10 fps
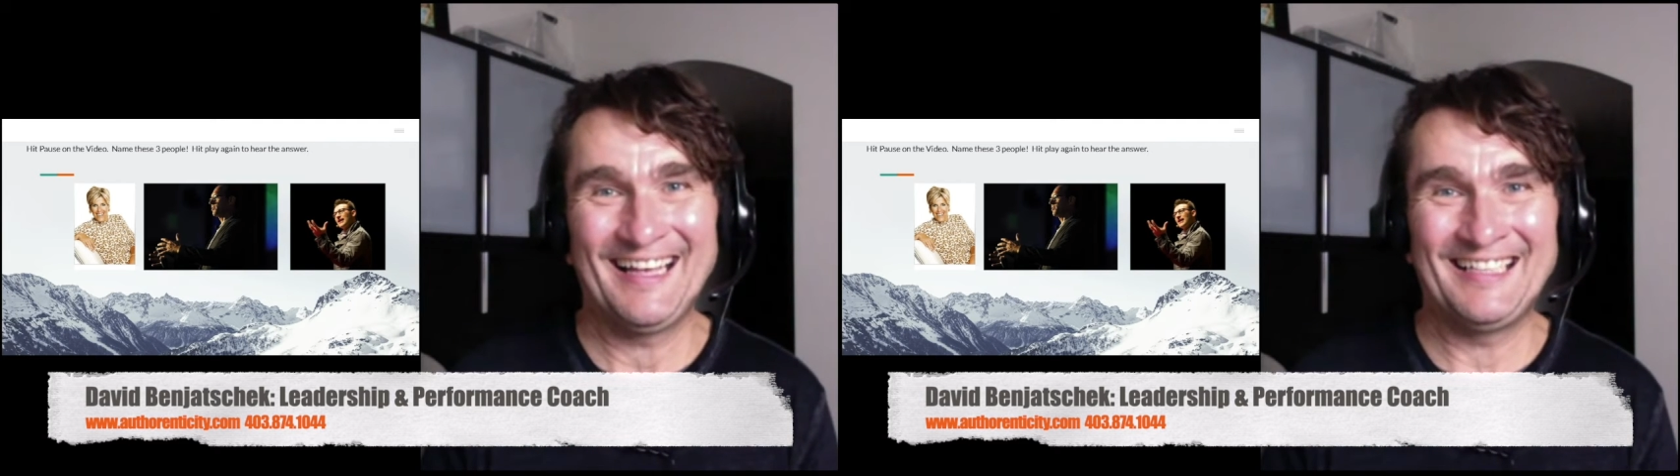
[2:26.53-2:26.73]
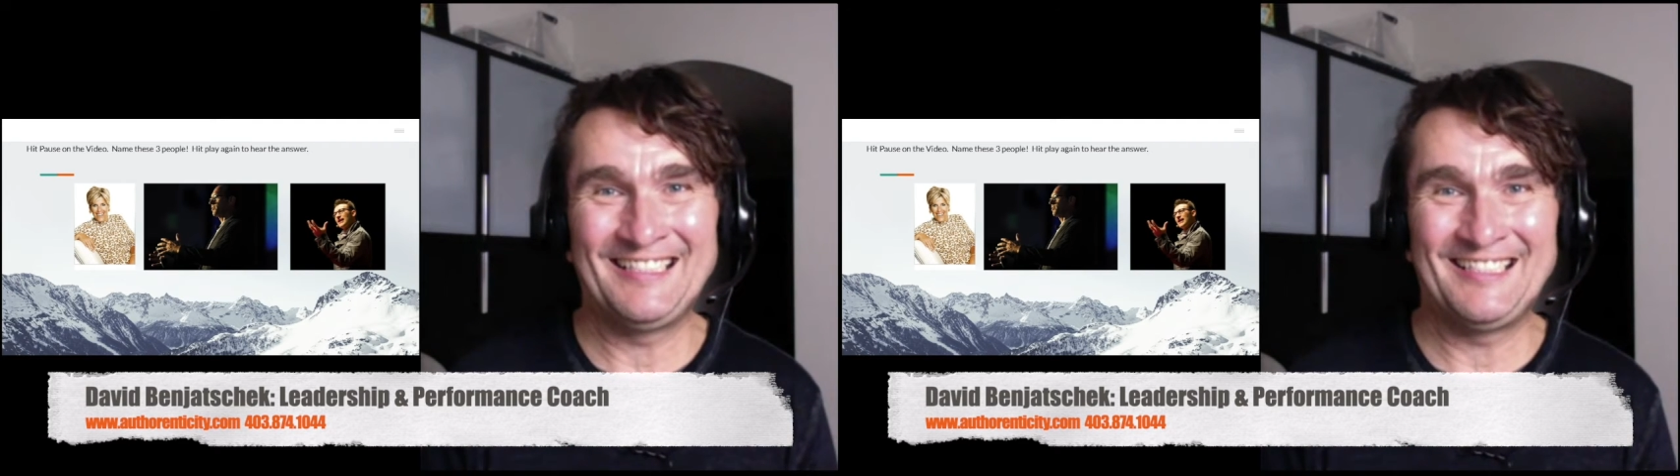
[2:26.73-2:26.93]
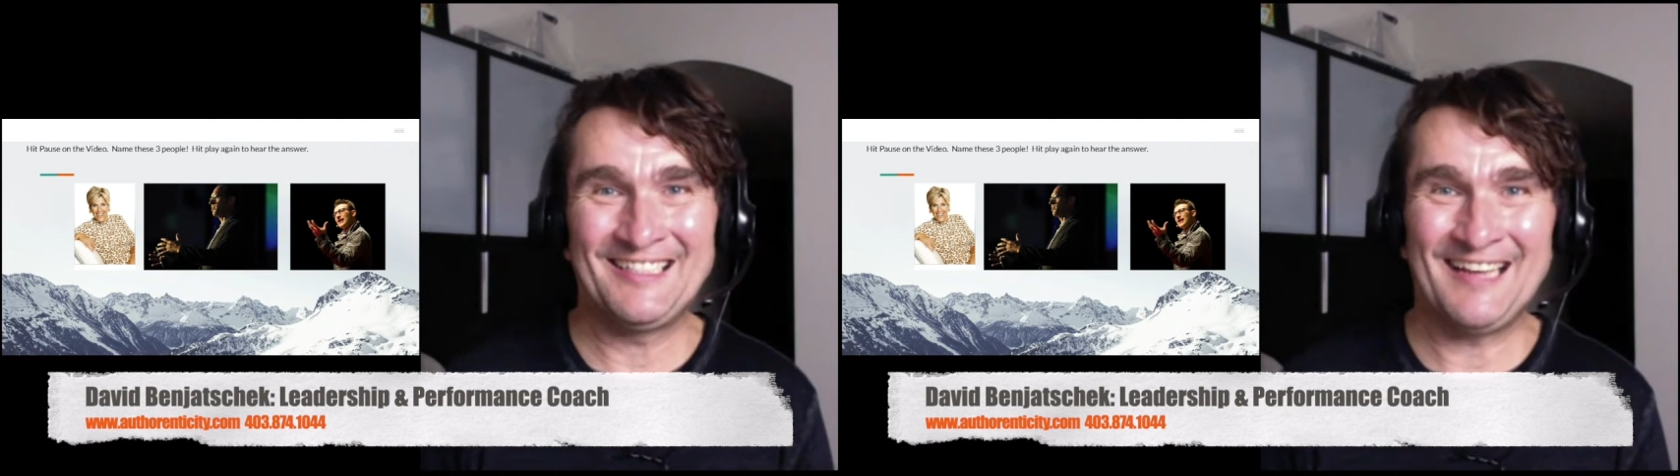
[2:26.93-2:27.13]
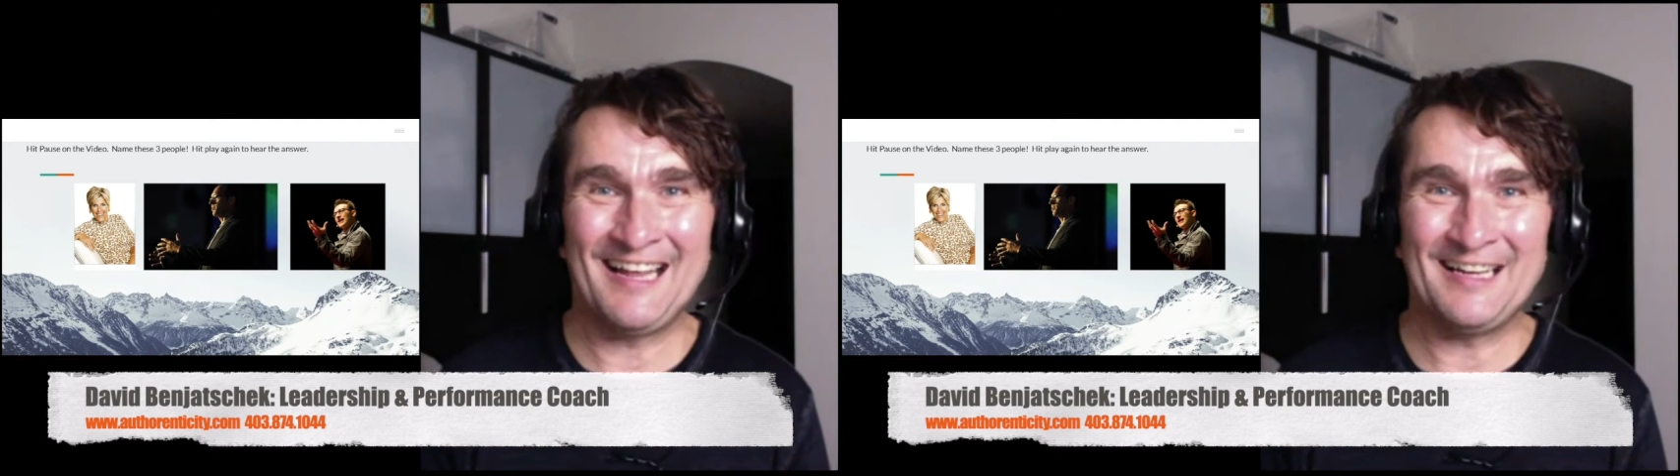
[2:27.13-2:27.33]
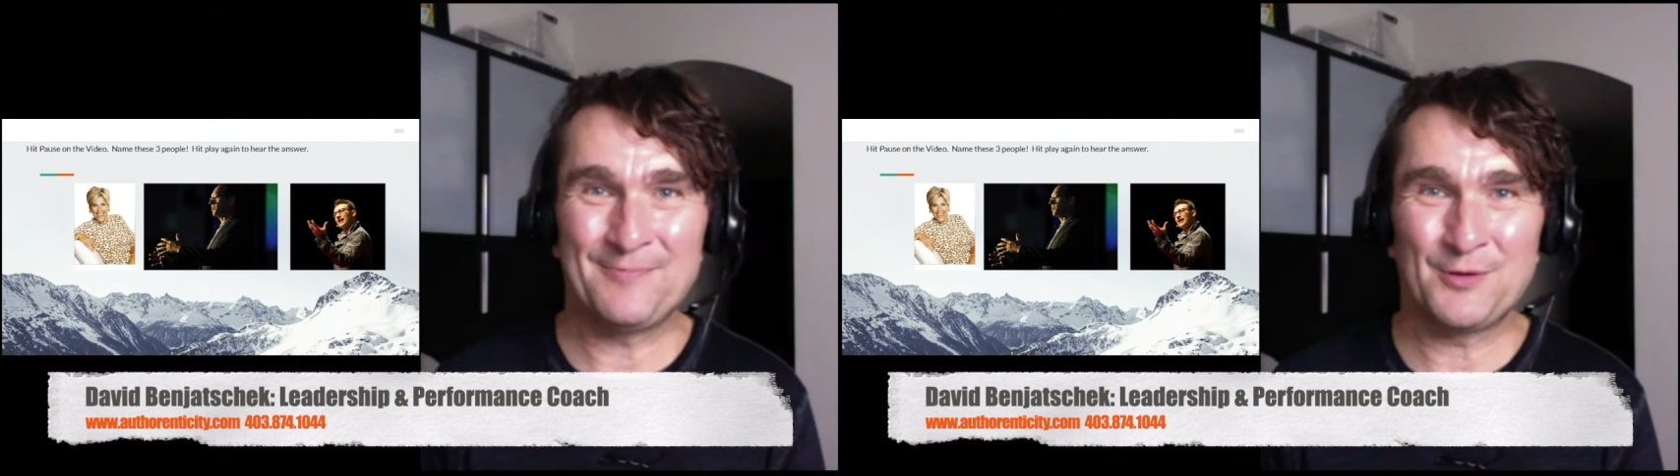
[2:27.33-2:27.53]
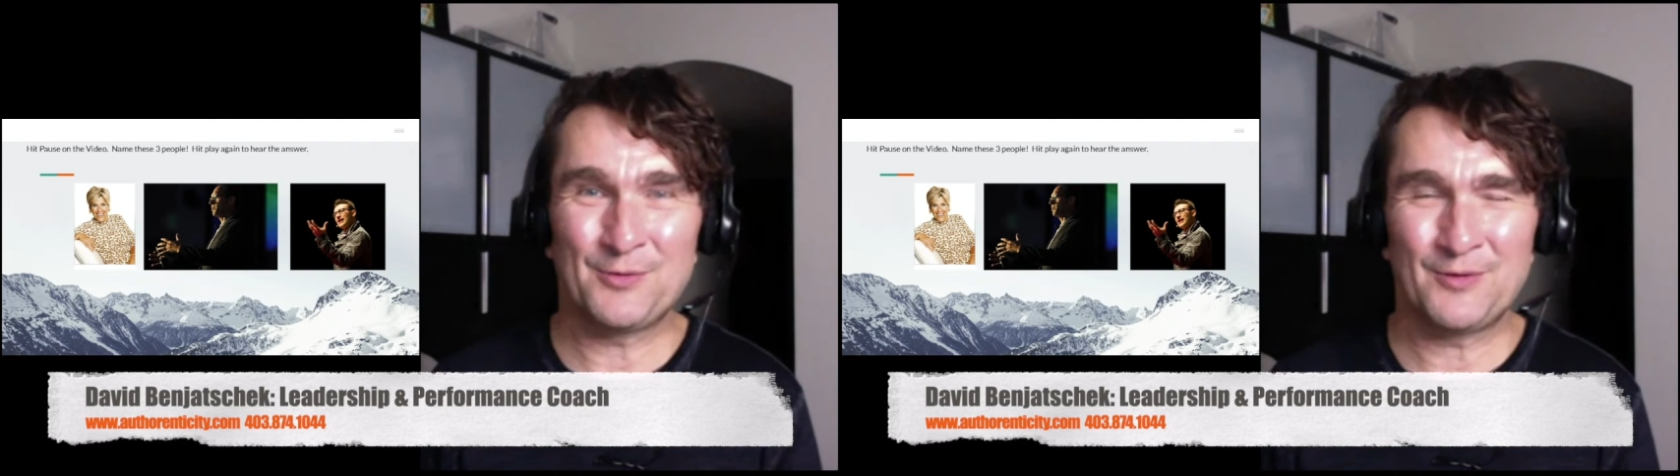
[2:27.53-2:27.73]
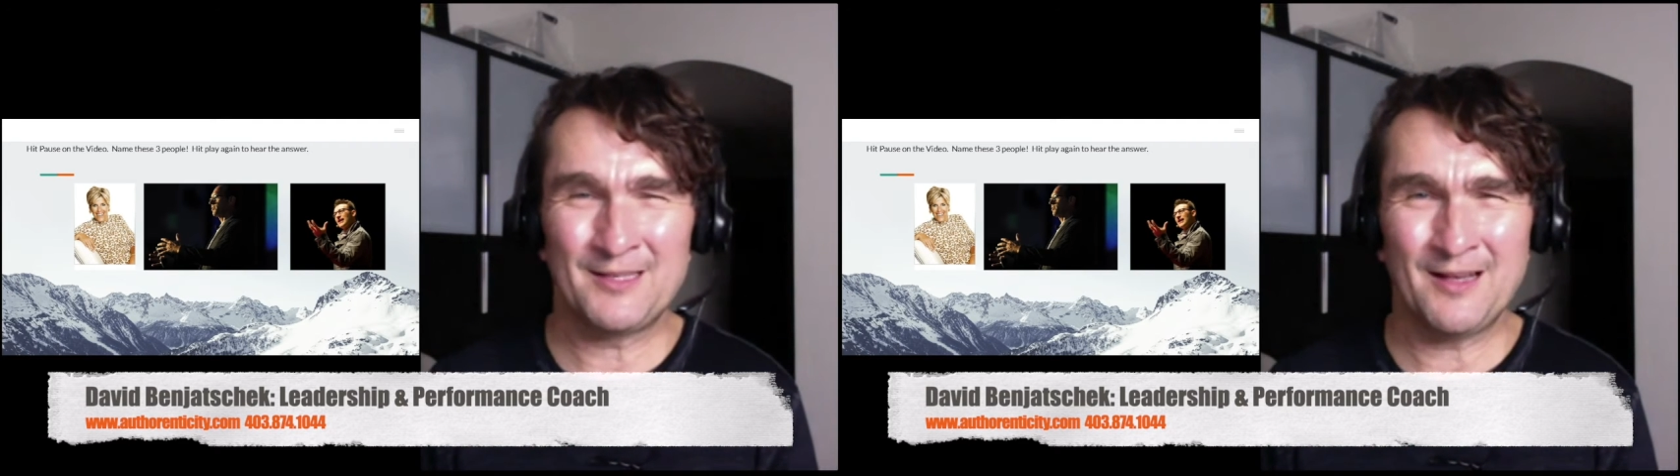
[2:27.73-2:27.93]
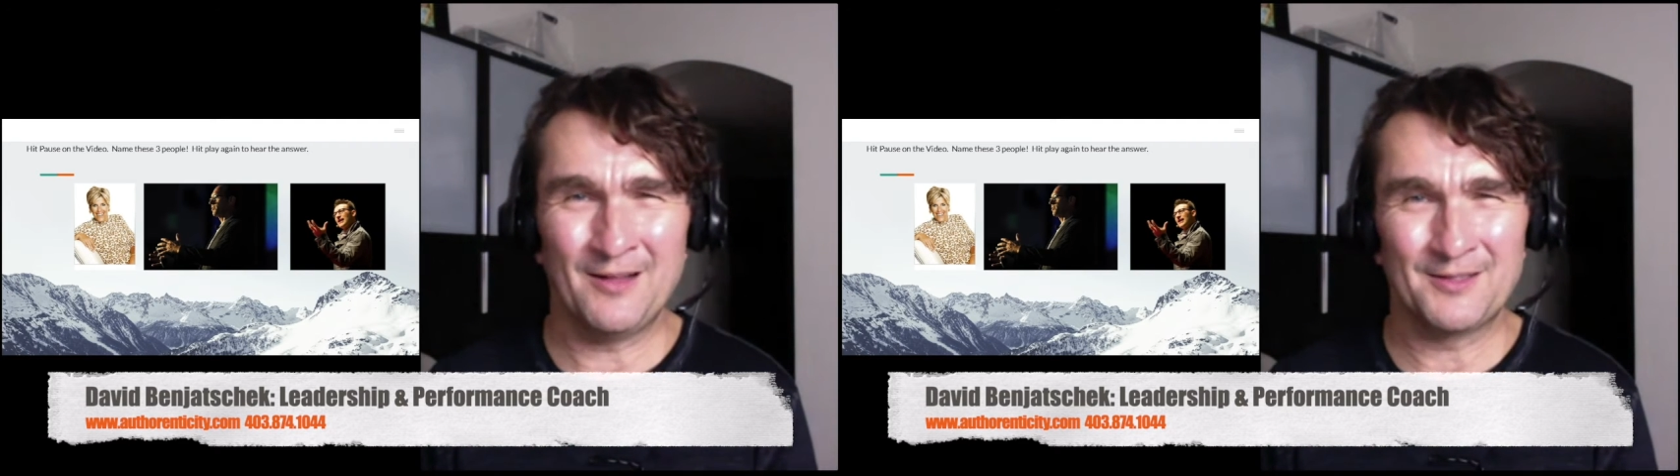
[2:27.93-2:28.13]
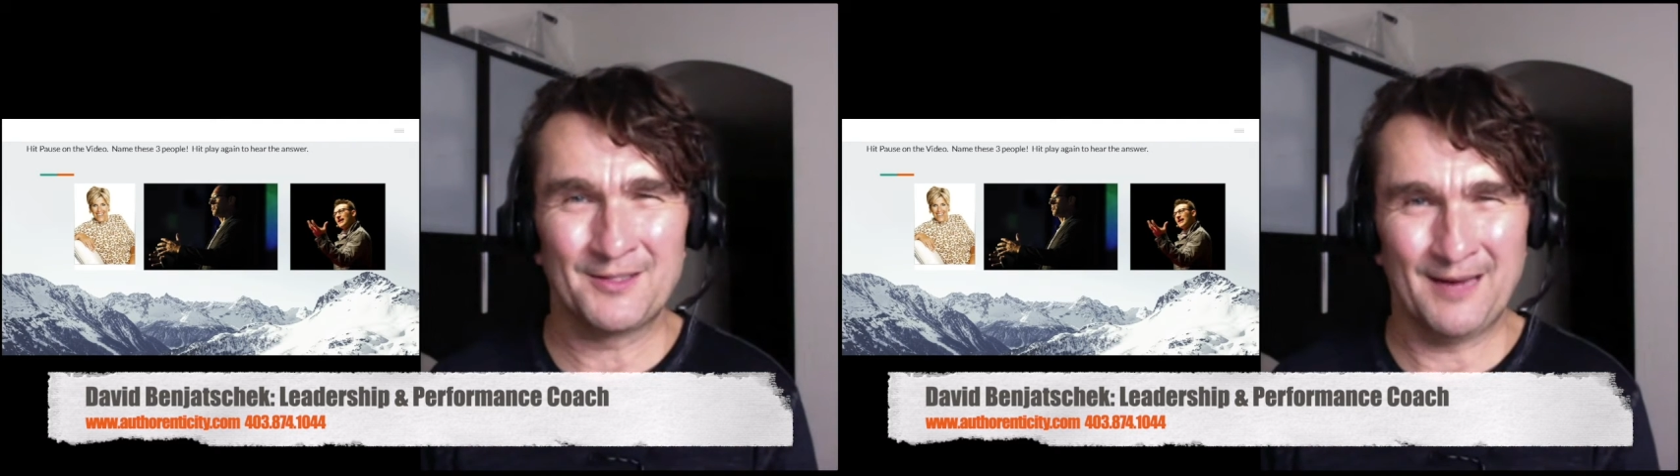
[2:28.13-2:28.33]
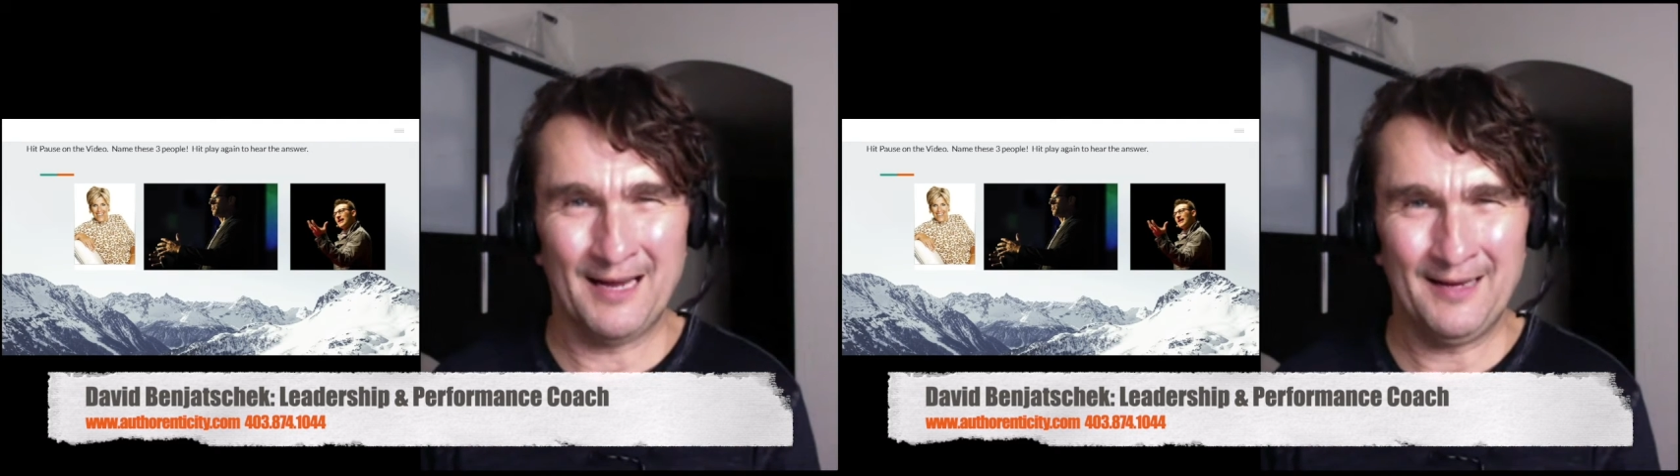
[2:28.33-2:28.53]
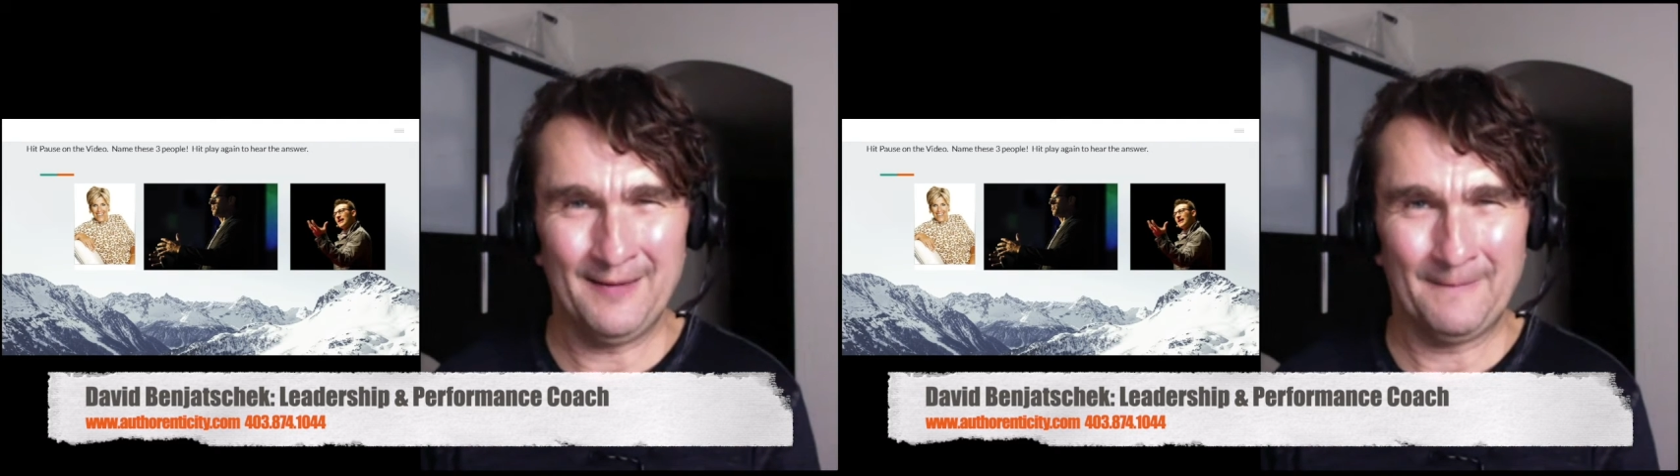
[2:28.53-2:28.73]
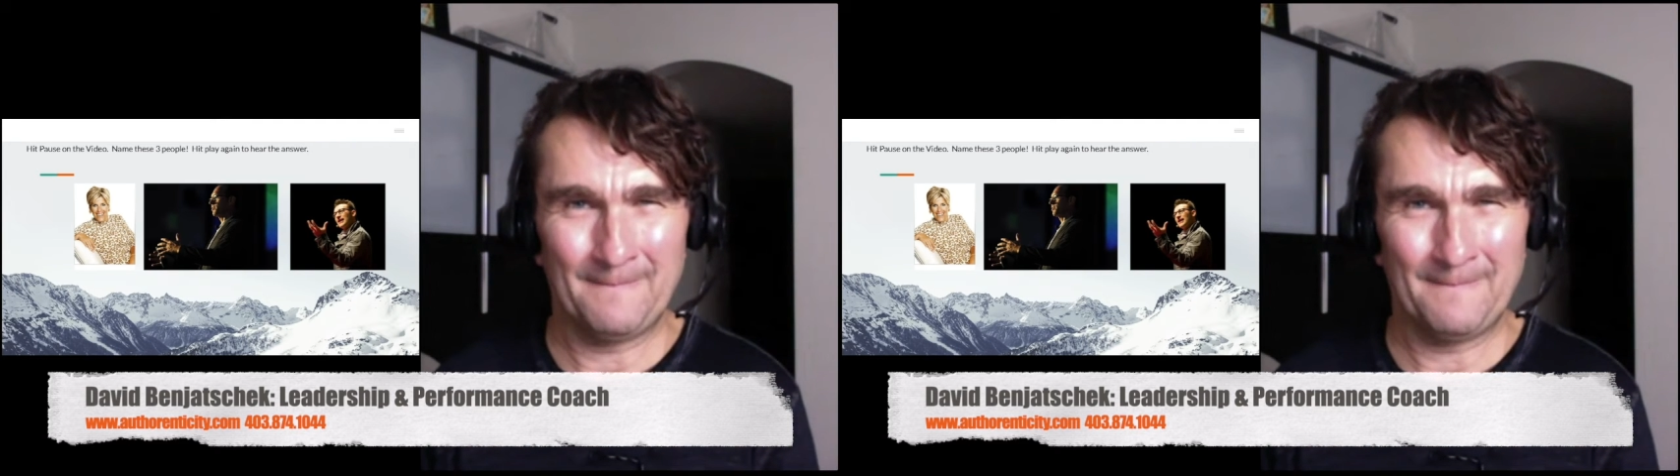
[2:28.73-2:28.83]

it should end up with results, right?